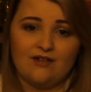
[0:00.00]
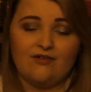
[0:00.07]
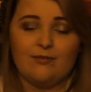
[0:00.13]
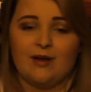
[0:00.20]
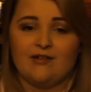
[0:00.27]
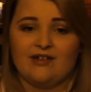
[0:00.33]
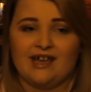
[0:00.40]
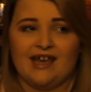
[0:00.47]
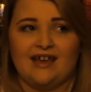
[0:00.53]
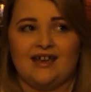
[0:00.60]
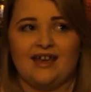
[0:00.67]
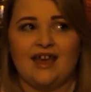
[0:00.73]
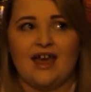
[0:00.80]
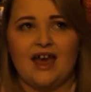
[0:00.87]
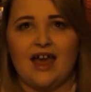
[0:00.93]
about
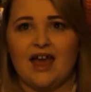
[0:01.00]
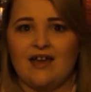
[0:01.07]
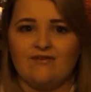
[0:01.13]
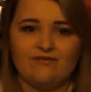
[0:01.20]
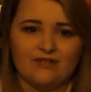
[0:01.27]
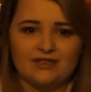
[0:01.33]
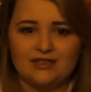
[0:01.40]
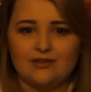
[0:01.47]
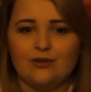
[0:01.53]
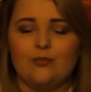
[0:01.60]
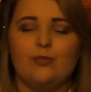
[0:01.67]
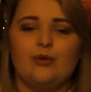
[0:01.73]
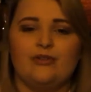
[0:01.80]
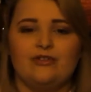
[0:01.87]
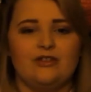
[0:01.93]
getting every single
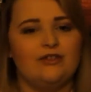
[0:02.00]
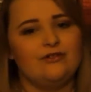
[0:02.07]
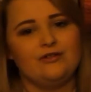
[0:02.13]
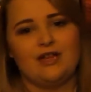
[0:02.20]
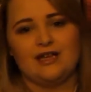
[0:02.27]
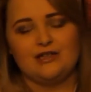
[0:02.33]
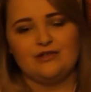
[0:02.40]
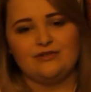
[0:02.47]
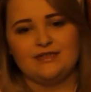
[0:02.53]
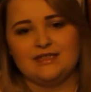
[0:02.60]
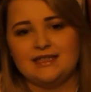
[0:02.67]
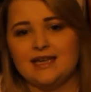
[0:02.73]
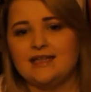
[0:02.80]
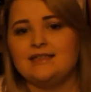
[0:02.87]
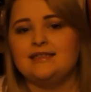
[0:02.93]
book that your lecturer
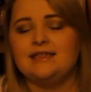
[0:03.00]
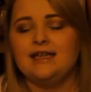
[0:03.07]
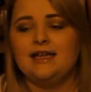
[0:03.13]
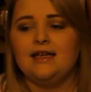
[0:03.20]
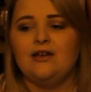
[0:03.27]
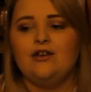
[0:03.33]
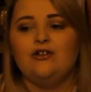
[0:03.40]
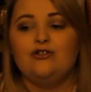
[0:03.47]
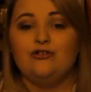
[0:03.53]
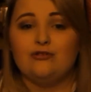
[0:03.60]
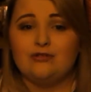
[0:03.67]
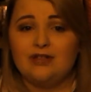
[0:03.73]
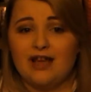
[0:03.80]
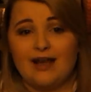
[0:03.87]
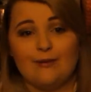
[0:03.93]
says.
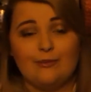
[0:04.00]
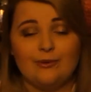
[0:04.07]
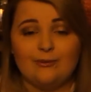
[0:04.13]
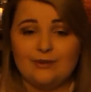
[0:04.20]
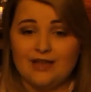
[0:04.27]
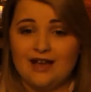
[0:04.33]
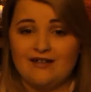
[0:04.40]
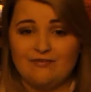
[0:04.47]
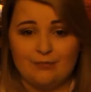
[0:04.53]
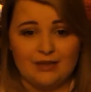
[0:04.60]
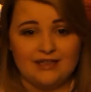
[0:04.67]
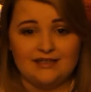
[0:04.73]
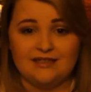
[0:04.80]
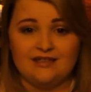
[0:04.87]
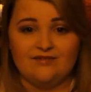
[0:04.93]
Your library will have
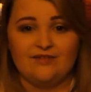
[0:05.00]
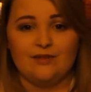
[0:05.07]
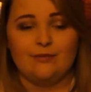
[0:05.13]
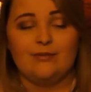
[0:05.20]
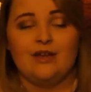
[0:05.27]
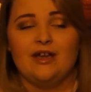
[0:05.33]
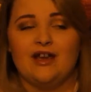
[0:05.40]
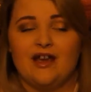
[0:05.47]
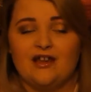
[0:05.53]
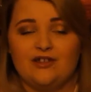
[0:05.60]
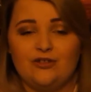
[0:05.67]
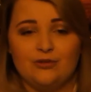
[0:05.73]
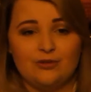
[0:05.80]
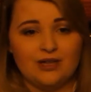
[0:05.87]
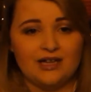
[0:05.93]
plenty of them.
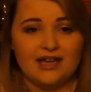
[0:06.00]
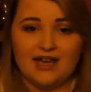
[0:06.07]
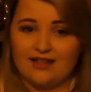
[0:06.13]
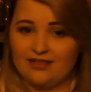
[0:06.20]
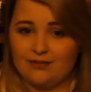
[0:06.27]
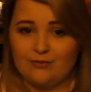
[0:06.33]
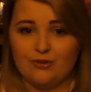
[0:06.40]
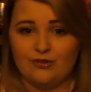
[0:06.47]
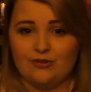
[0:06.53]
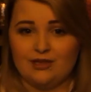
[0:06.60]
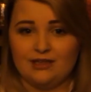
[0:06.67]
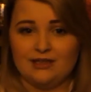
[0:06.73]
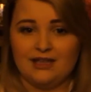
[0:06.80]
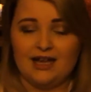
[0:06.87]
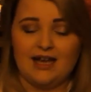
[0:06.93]
You can get them all
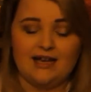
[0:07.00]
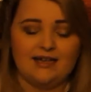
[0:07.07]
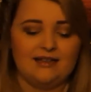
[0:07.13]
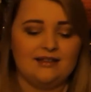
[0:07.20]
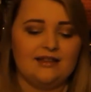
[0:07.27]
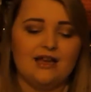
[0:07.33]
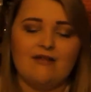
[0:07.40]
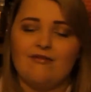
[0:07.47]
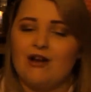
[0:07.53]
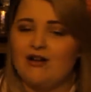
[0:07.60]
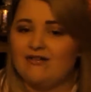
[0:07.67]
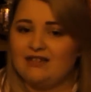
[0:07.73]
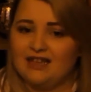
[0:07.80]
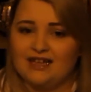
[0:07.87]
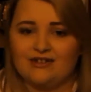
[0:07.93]
online. There
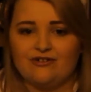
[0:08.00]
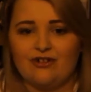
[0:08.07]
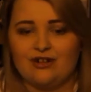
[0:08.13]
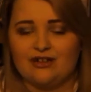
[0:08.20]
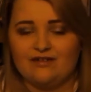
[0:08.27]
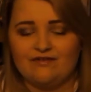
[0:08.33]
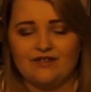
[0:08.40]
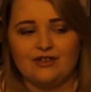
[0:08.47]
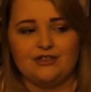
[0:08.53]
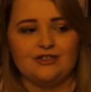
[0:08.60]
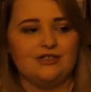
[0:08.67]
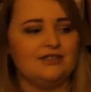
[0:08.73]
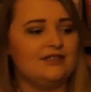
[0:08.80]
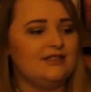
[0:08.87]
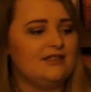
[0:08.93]
are electronic
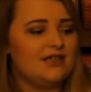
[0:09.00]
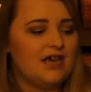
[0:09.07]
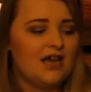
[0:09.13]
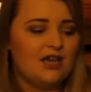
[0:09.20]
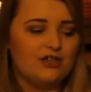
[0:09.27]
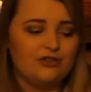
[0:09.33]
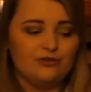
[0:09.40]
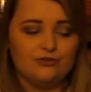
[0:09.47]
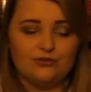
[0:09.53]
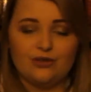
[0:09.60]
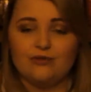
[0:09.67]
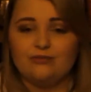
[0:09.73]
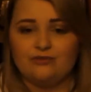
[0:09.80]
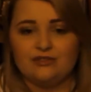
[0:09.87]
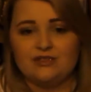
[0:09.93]
versions. You
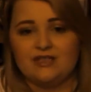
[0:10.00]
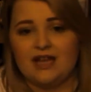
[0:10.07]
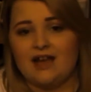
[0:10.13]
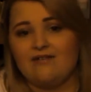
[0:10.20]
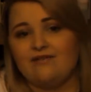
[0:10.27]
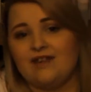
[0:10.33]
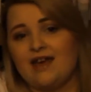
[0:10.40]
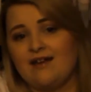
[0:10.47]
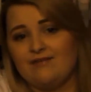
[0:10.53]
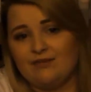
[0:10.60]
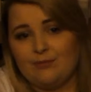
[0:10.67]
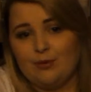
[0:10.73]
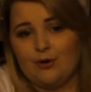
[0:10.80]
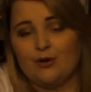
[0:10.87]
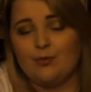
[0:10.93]
don't just have to have
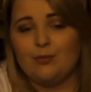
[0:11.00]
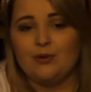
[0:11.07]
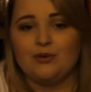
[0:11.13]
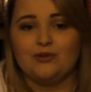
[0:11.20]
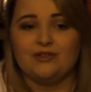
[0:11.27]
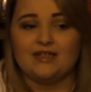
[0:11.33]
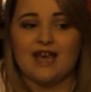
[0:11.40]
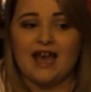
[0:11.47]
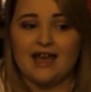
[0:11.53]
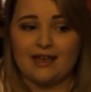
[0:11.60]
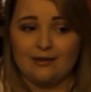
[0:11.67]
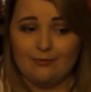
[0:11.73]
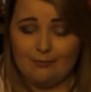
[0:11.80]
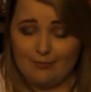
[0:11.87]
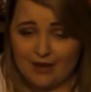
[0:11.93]
the book because I
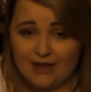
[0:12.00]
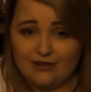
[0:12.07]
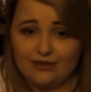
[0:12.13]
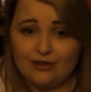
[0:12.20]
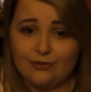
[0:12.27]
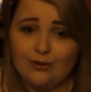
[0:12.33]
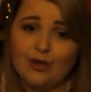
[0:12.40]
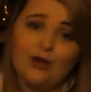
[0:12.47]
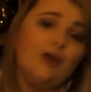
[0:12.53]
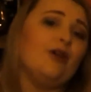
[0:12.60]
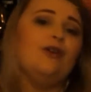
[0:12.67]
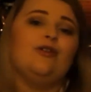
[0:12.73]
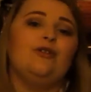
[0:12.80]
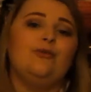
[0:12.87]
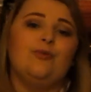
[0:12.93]
can bet you,
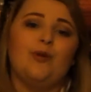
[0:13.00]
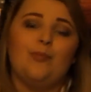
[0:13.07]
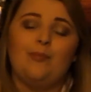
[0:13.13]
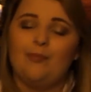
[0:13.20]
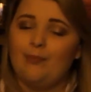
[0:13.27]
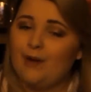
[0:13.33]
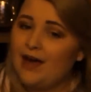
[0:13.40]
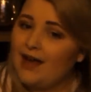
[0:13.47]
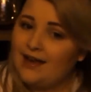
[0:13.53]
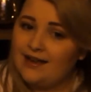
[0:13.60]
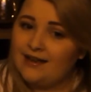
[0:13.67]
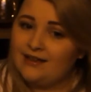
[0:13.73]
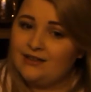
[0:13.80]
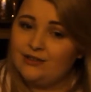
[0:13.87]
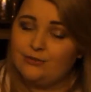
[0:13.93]
you will
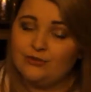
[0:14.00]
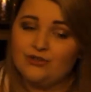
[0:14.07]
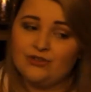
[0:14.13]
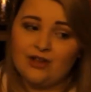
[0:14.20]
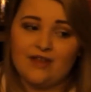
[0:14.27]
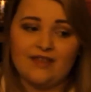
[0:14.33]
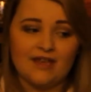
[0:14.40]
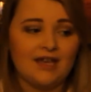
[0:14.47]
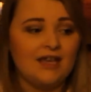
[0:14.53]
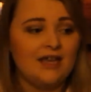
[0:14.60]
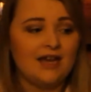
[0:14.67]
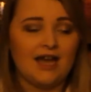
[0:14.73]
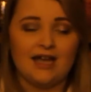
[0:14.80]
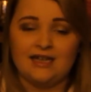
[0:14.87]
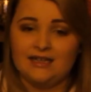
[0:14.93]
buy, you will start thinking,
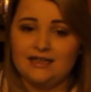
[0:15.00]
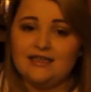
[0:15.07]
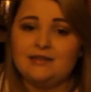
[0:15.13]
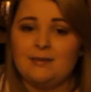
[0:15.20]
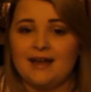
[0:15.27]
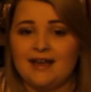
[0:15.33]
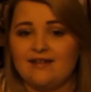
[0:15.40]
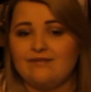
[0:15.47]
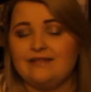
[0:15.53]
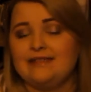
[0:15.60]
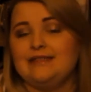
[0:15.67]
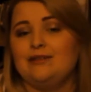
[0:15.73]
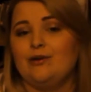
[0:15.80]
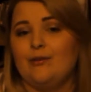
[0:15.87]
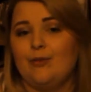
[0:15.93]
I need to buy every
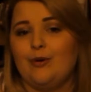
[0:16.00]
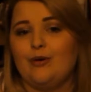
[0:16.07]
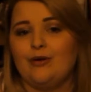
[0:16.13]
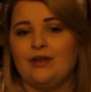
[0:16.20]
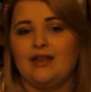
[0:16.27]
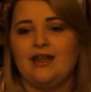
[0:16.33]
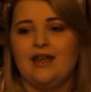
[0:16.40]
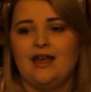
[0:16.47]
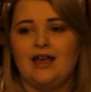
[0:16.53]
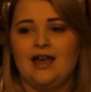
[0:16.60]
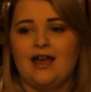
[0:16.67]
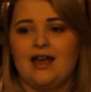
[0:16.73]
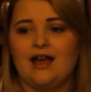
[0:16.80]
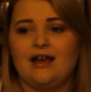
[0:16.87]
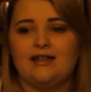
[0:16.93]
single book
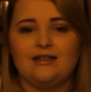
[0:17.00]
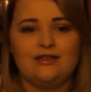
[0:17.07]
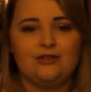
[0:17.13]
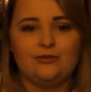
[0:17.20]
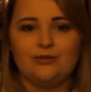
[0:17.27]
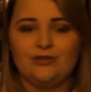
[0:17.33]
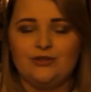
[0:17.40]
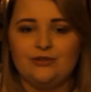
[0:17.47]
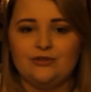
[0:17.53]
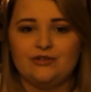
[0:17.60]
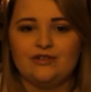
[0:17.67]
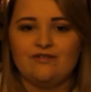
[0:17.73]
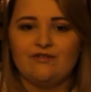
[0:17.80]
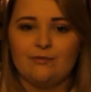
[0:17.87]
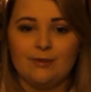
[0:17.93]
and then you will
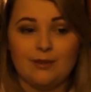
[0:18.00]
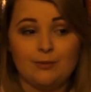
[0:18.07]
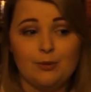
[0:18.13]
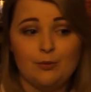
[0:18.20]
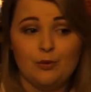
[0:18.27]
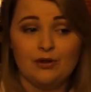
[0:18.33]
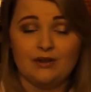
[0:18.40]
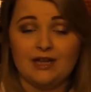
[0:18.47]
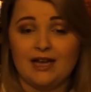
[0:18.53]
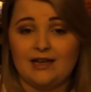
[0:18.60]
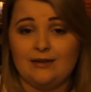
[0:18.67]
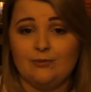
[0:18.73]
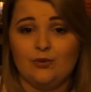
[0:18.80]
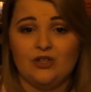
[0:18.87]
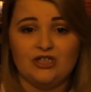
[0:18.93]
use it for maybe one
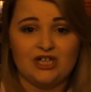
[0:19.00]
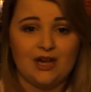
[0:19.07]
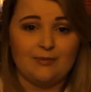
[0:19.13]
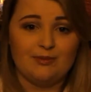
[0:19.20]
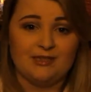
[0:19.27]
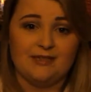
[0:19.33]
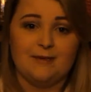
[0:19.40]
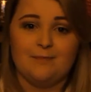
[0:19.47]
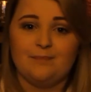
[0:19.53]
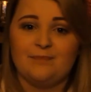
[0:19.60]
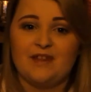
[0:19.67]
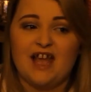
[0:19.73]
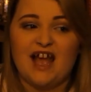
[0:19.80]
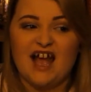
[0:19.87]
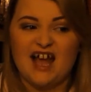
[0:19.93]
line in one chapter
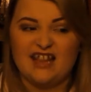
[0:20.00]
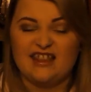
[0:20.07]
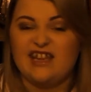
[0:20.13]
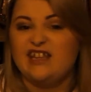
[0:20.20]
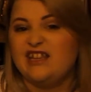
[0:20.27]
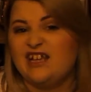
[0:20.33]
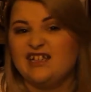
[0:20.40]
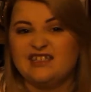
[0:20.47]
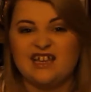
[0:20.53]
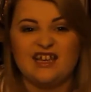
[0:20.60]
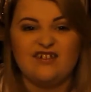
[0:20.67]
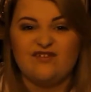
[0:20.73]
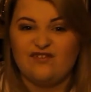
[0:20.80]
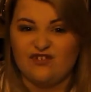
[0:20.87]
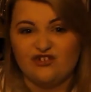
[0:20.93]
and then that's
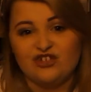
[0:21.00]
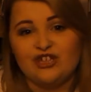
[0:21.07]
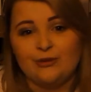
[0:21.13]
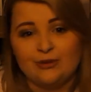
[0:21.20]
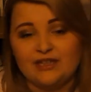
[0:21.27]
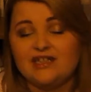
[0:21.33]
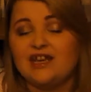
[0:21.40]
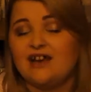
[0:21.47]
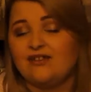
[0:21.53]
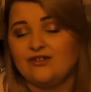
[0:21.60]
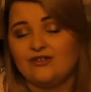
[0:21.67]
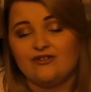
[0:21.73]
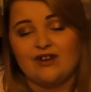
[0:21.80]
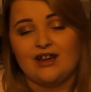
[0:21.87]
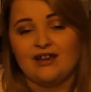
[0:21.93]
like 40 quid down
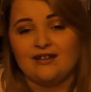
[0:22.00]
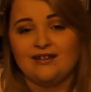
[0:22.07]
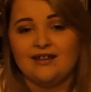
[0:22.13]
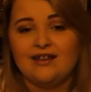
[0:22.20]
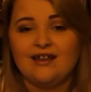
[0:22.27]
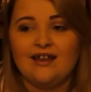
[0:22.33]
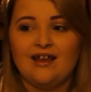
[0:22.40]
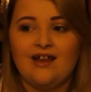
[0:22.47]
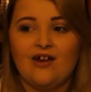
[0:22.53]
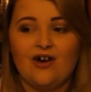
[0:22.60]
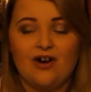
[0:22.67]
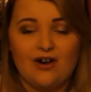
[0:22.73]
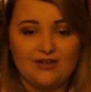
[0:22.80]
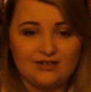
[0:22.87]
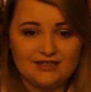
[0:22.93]
the drain
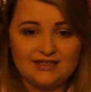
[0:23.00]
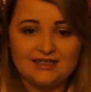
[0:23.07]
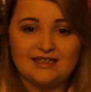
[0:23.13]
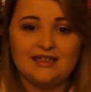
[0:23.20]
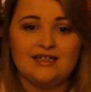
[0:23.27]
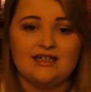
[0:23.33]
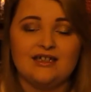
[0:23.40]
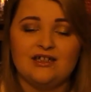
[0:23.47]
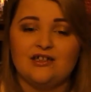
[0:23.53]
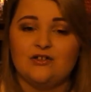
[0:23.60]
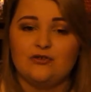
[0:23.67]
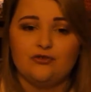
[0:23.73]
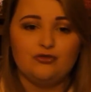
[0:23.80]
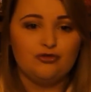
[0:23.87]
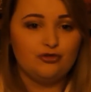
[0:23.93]
honestly
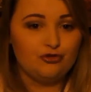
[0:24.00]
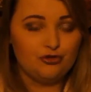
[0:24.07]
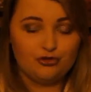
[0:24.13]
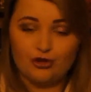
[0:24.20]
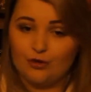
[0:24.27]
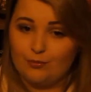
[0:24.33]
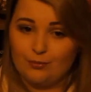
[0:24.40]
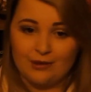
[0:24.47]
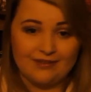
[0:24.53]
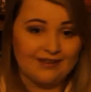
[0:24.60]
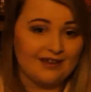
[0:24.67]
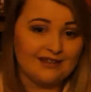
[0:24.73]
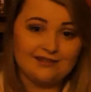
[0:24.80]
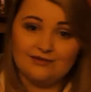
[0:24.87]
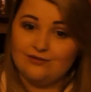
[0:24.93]
don't bother
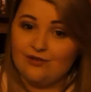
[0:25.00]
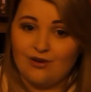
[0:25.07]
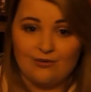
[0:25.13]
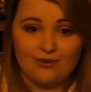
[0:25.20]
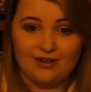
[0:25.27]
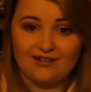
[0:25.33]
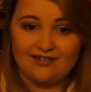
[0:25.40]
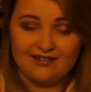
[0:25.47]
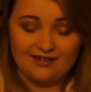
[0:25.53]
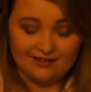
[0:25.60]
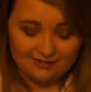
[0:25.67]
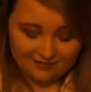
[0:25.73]
it's not worth it